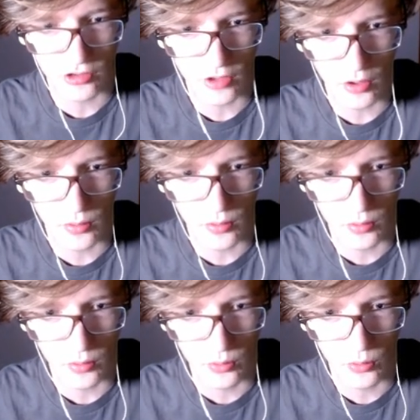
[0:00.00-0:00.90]

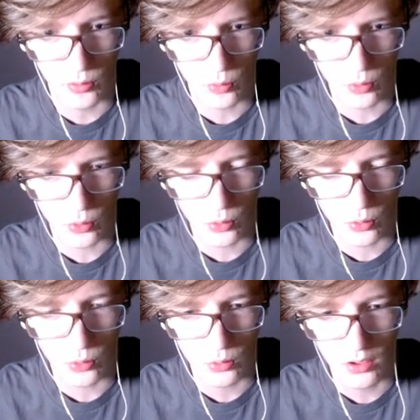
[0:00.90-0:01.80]
Oh,
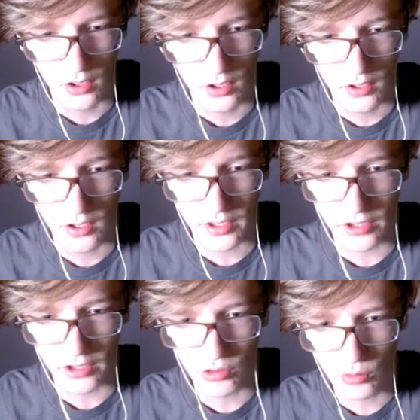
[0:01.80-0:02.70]
woo. Okay,
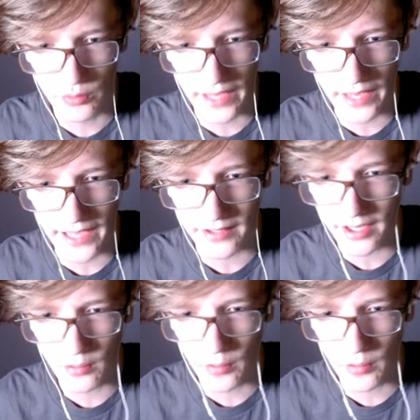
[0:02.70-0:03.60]
do that. I
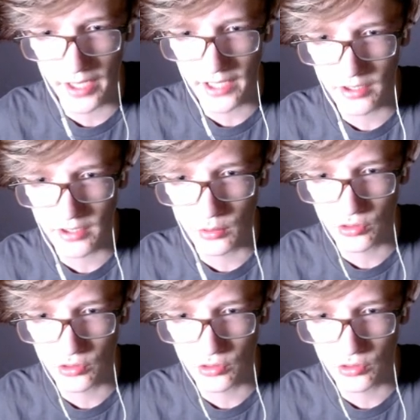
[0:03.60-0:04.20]
don't want any of those